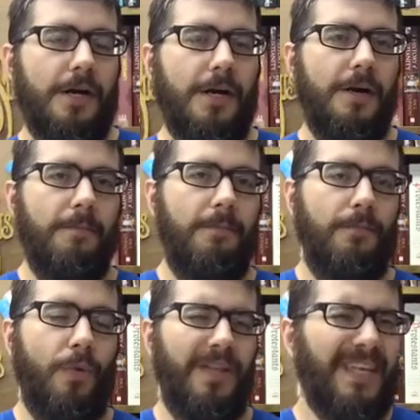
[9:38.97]
Um,
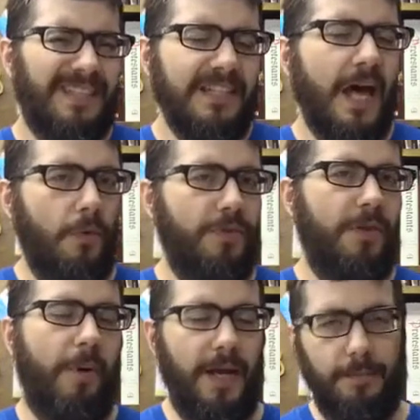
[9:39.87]
right? That's not what
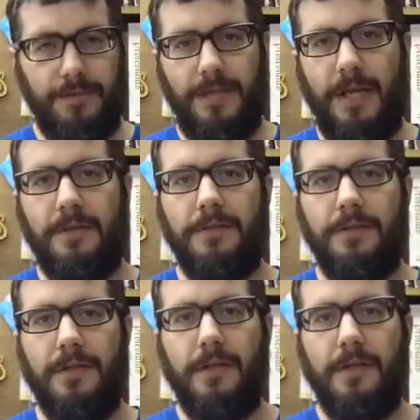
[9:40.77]
the Bible says.